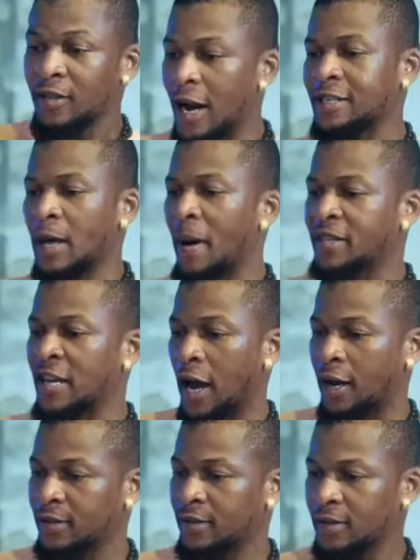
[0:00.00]
The last time I
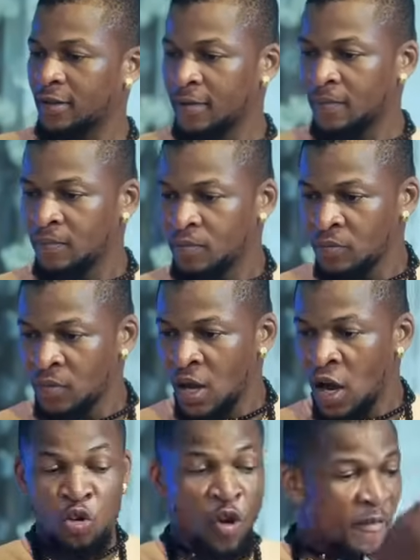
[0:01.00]
checked,
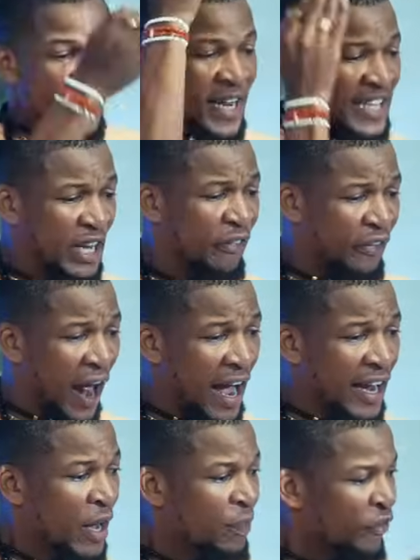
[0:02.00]
you have been dating
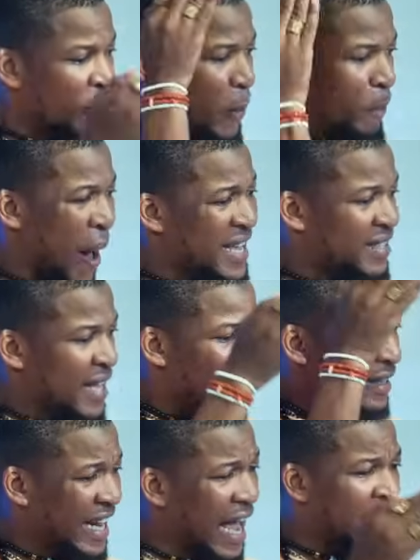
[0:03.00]
Frank for the
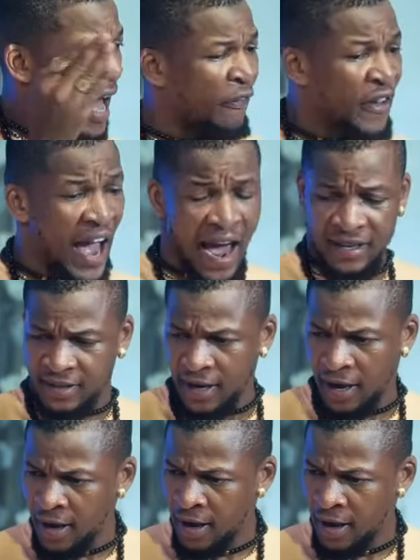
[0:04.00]
past 3.5 years.